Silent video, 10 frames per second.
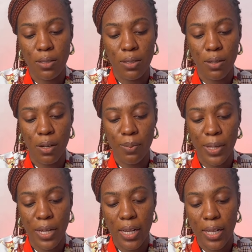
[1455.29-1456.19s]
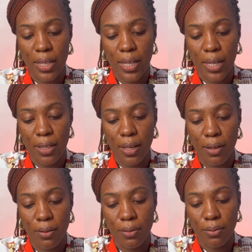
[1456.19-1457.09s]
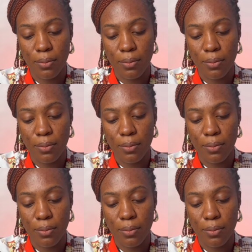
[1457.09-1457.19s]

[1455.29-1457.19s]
So I'll be clicking that now.